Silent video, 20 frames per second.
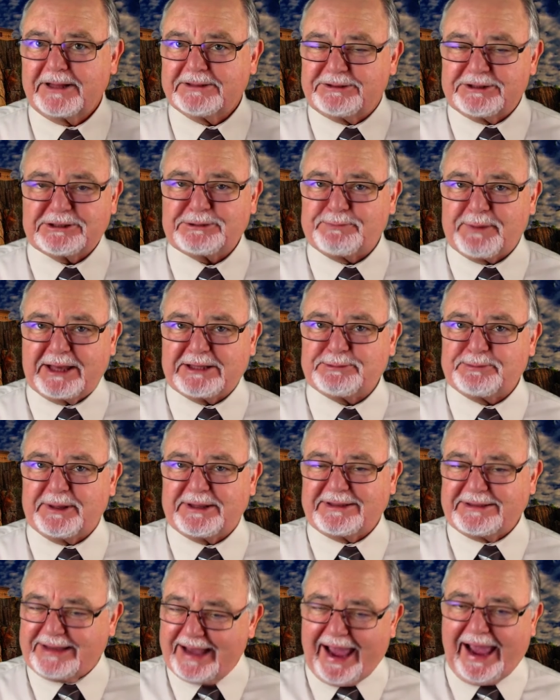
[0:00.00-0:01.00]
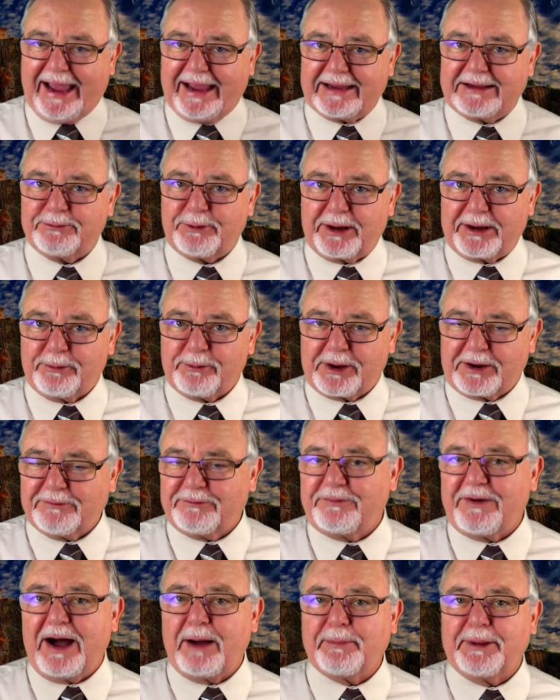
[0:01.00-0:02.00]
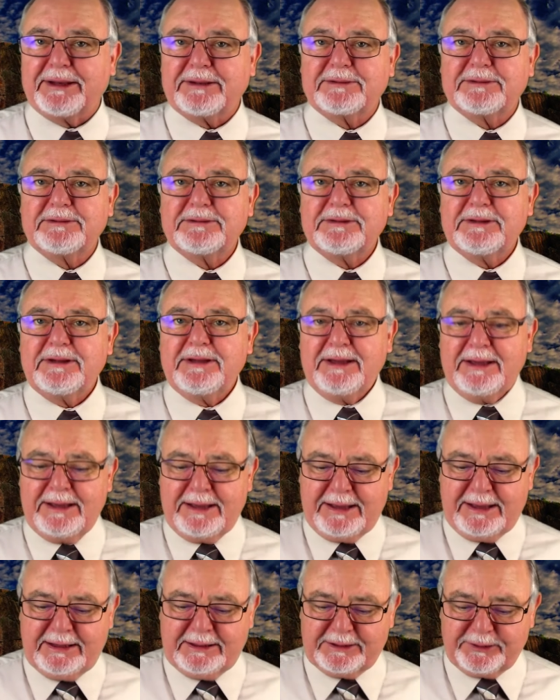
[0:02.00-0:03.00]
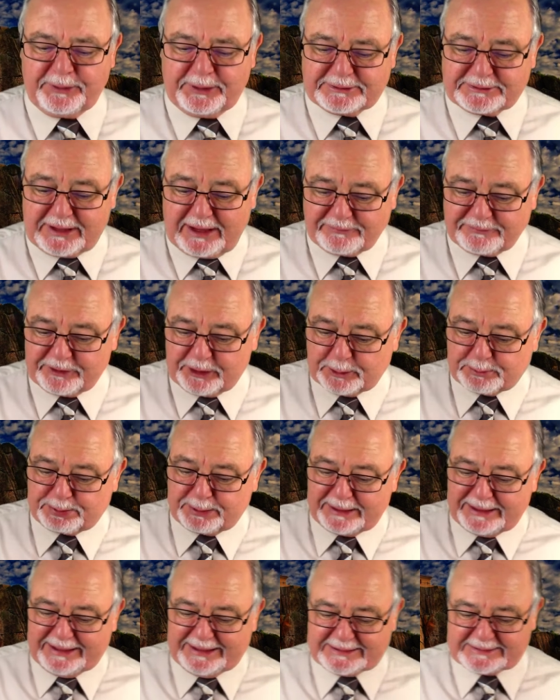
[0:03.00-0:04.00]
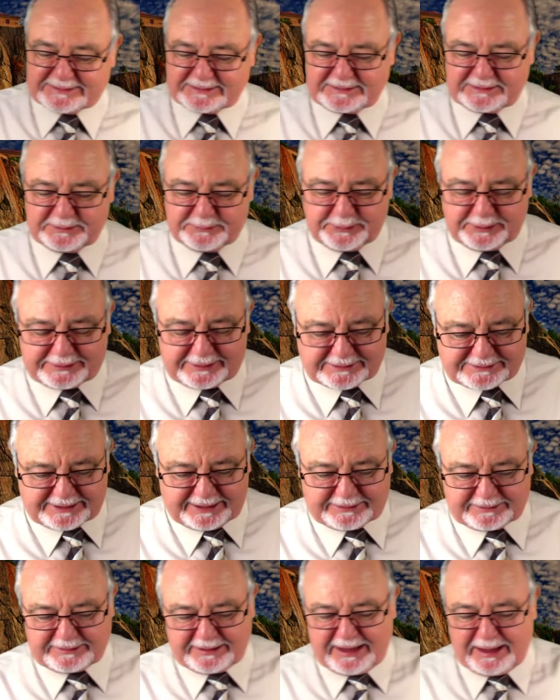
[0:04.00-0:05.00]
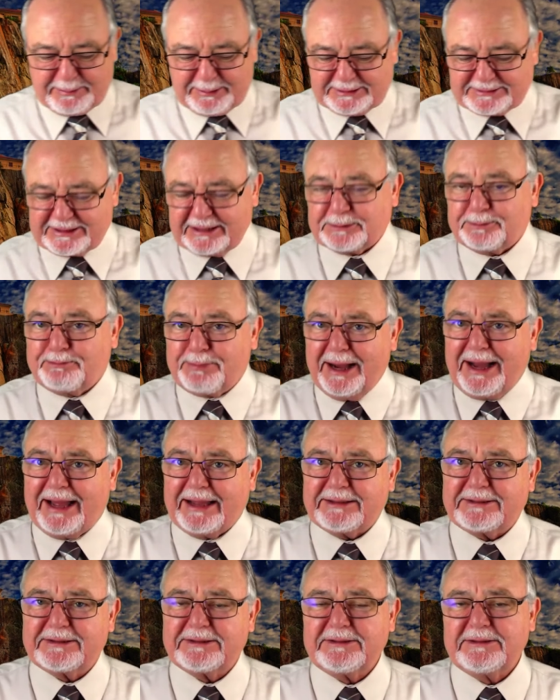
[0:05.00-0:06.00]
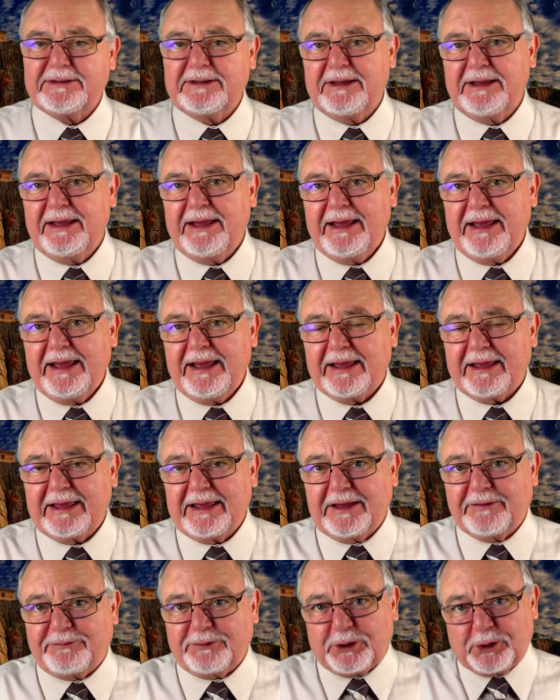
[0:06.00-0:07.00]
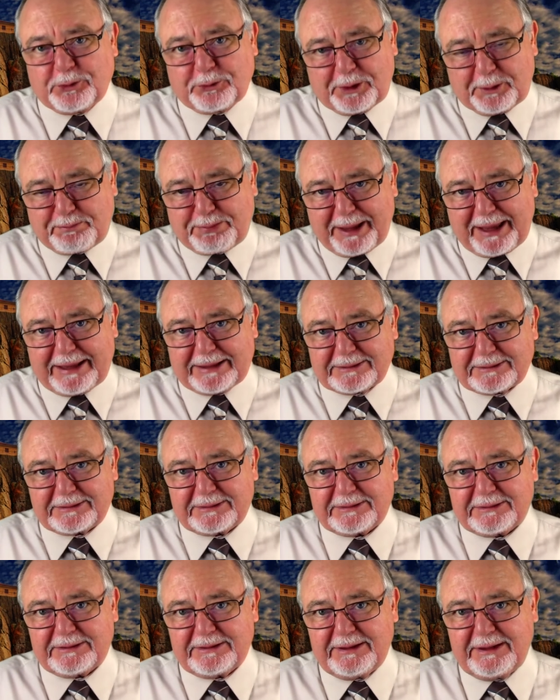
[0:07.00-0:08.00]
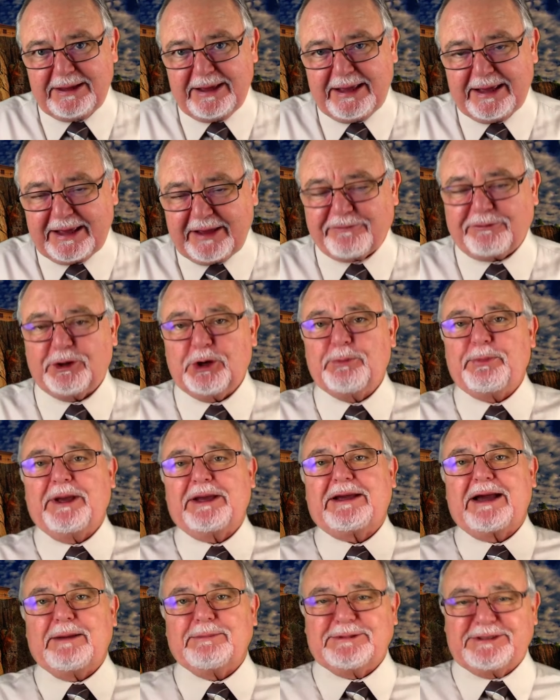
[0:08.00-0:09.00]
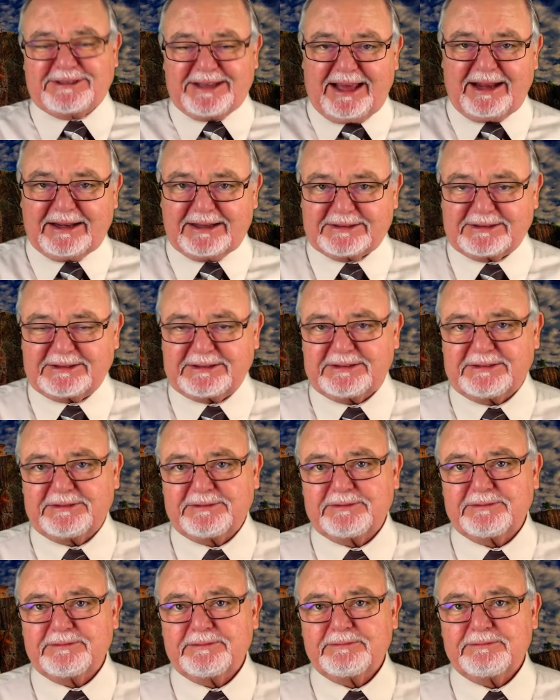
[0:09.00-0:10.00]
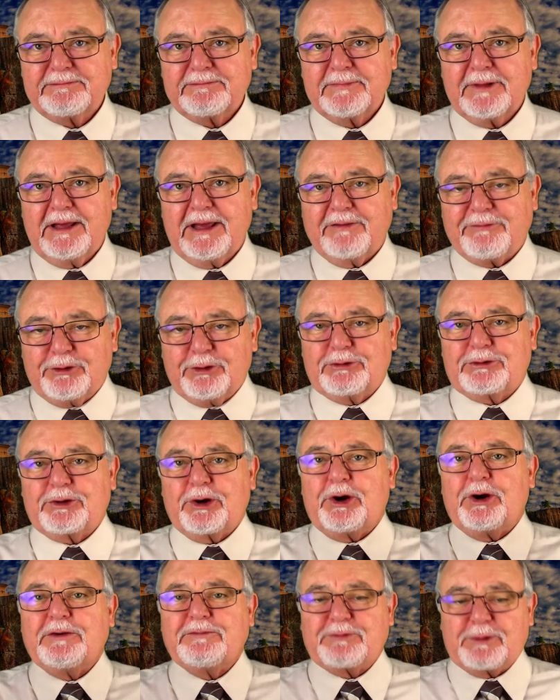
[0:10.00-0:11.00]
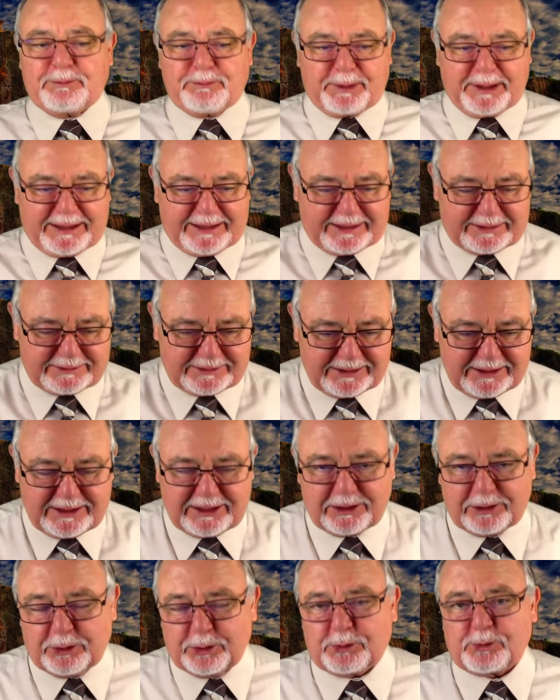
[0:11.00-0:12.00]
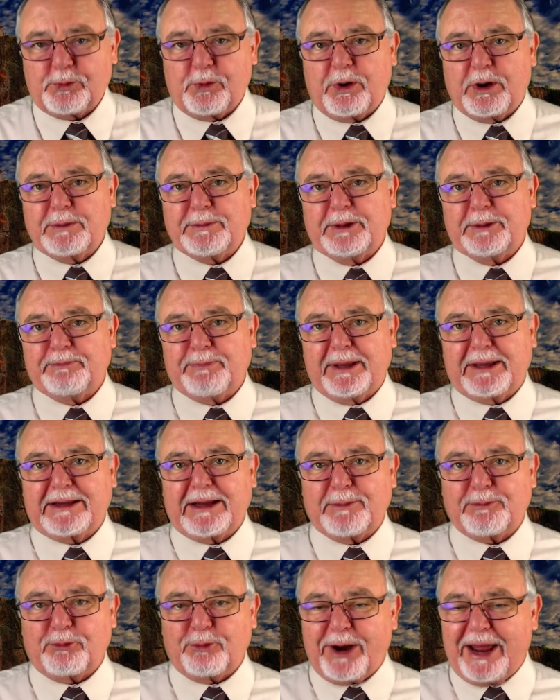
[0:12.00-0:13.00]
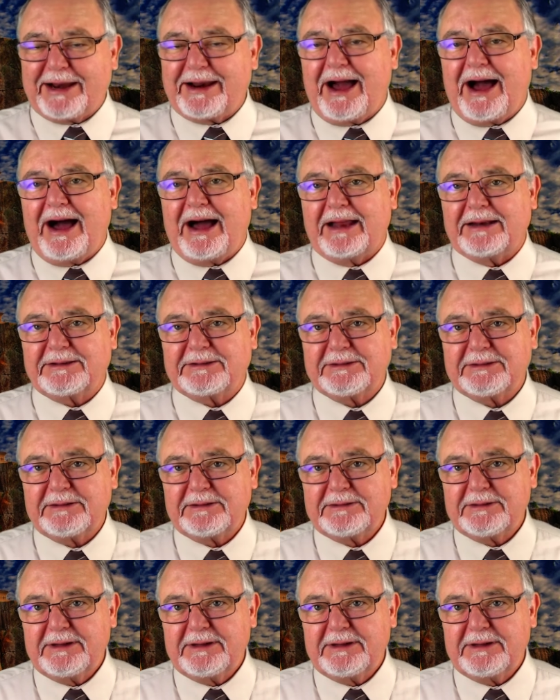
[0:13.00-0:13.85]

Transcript: It just makes me gag. I want to vomit. So he's not very pleased with this end time. He says, but if you repent, if you become zealous, if you turn from being lukewarm and become red hot,